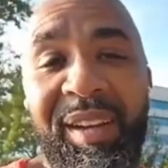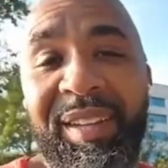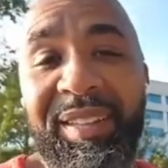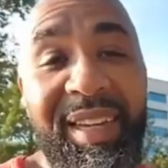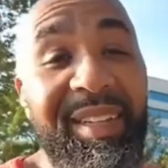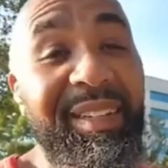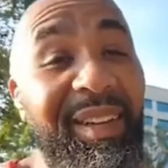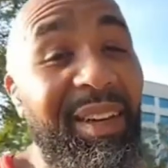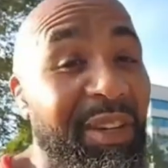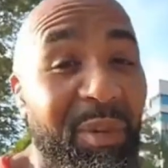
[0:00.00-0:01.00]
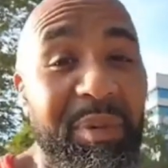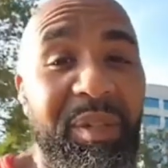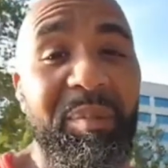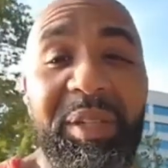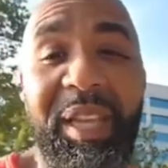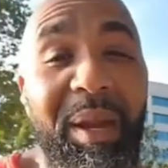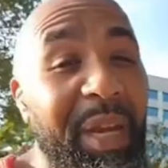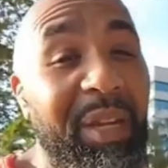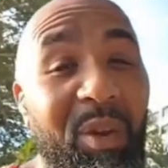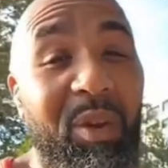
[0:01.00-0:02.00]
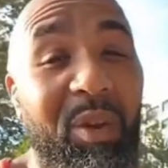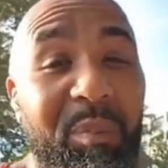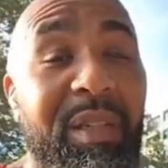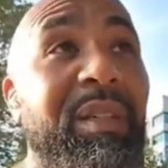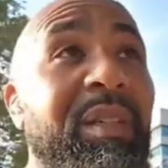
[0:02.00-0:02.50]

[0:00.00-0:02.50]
they're in another company. If they making all the money,